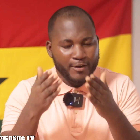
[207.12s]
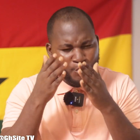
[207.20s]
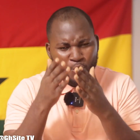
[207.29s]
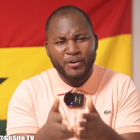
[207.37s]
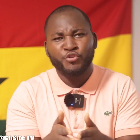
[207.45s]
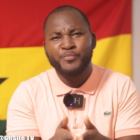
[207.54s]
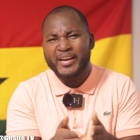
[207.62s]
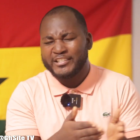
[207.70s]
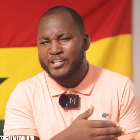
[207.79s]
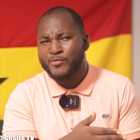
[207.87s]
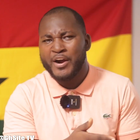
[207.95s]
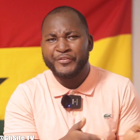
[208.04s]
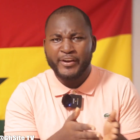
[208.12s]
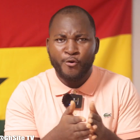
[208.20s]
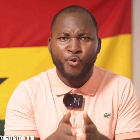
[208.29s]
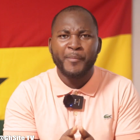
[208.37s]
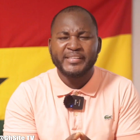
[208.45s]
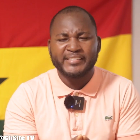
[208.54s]
Obet me at
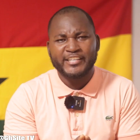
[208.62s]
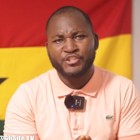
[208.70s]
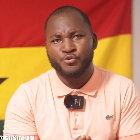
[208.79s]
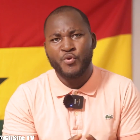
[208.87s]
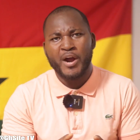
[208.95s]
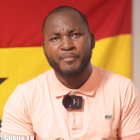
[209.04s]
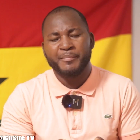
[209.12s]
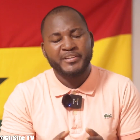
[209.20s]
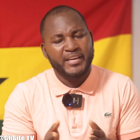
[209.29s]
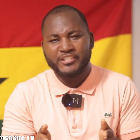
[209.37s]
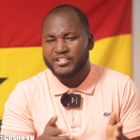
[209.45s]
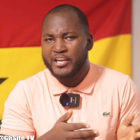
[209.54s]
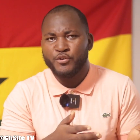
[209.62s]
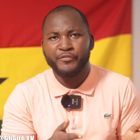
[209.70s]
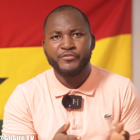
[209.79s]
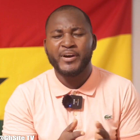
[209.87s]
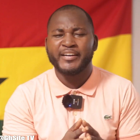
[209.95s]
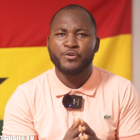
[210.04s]
the comment section. Why, mommy? Yeah, share
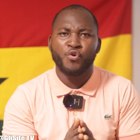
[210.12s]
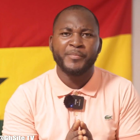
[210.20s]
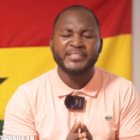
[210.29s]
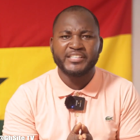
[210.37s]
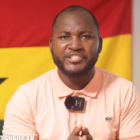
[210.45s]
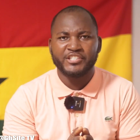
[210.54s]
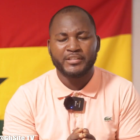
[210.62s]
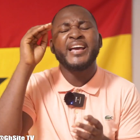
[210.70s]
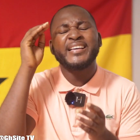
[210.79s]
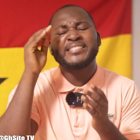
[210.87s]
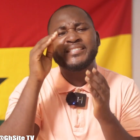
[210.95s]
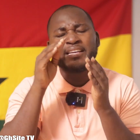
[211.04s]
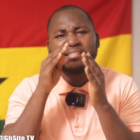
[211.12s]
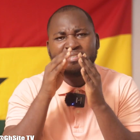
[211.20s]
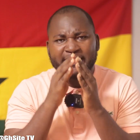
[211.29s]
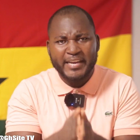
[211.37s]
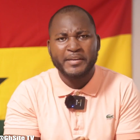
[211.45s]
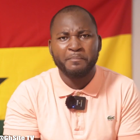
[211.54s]
your view at the comment section.
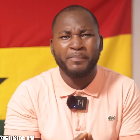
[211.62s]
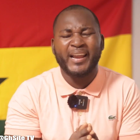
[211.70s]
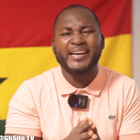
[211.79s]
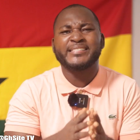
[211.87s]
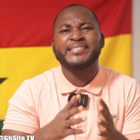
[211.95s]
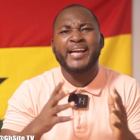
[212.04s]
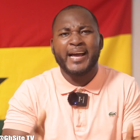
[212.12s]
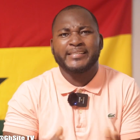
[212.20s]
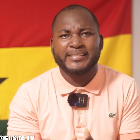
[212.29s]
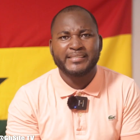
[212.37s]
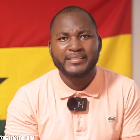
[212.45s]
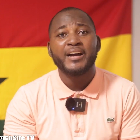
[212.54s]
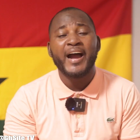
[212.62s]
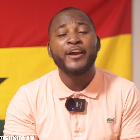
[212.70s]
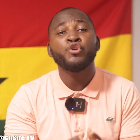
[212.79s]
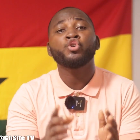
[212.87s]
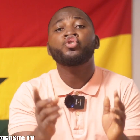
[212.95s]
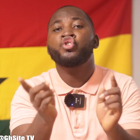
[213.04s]
Yesterday, Black Stars.
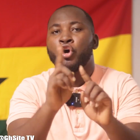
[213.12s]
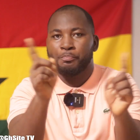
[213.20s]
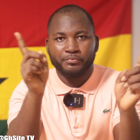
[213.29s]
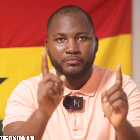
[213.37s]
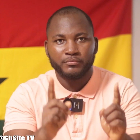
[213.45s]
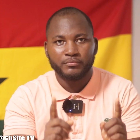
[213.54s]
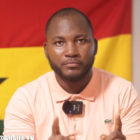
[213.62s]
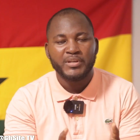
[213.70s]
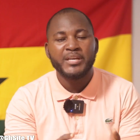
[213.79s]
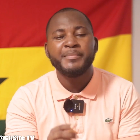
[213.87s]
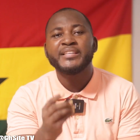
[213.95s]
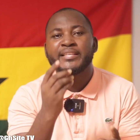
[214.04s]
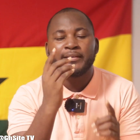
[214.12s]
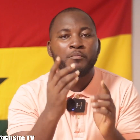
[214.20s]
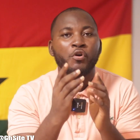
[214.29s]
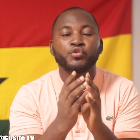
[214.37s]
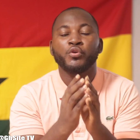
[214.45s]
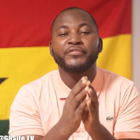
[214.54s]
I know chop. It be 3
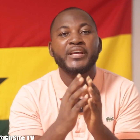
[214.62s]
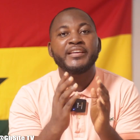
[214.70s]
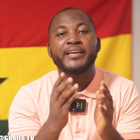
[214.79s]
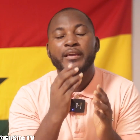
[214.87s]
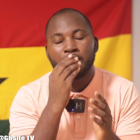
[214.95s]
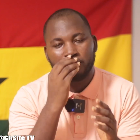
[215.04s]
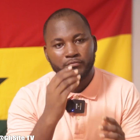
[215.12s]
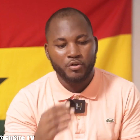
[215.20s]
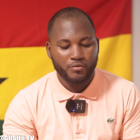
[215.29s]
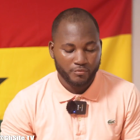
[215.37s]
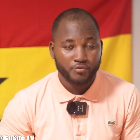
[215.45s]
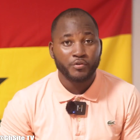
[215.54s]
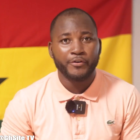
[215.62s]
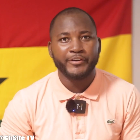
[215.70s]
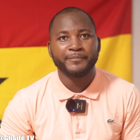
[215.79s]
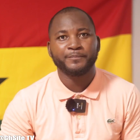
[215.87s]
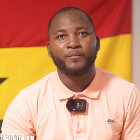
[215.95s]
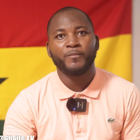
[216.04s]
balls of Kinky. Oh,
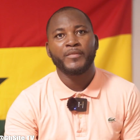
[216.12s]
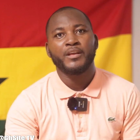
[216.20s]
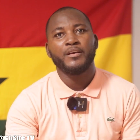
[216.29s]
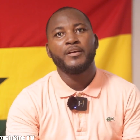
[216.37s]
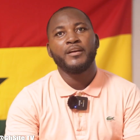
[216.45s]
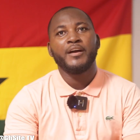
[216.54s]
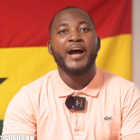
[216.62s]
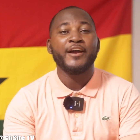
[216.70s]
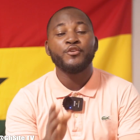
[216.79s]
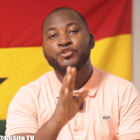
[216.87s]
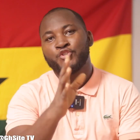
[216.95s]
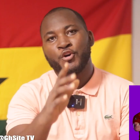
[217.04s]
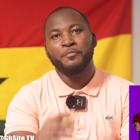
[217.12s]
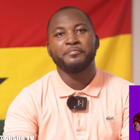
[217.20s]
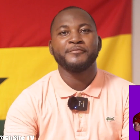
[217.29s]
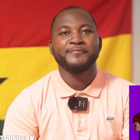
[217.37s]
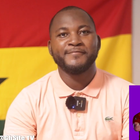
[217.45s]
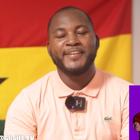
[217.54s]
sorry. I know
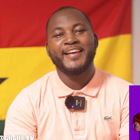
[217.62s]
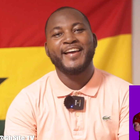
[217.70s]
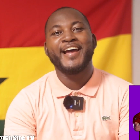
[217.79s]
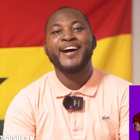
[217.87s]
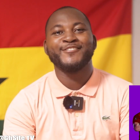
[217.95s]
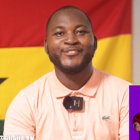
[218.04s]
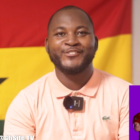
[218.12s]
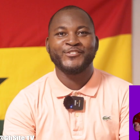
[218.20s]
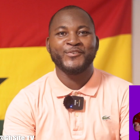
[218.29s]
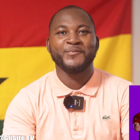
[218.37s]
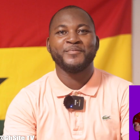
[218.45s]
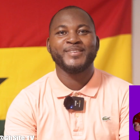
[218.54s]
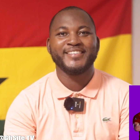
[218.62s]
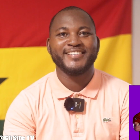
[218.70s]
chop. Yeah, I know chop.